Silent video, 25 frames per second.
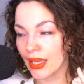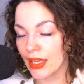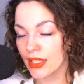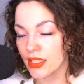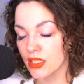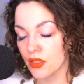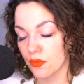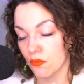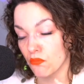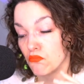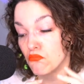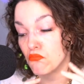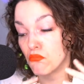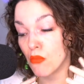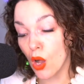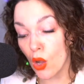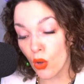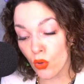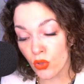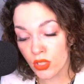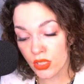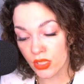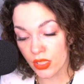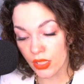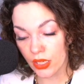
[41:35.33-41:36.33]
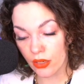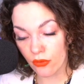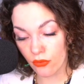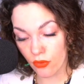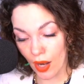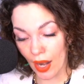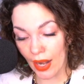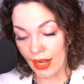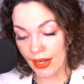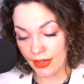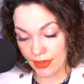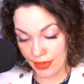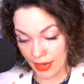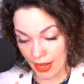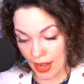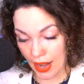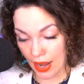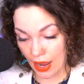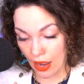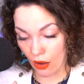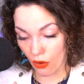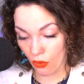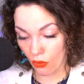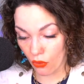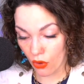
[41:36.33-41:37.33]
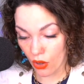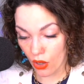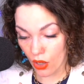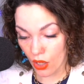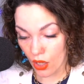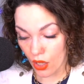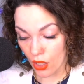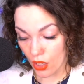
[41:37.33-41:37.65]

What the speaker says: it's mostly right now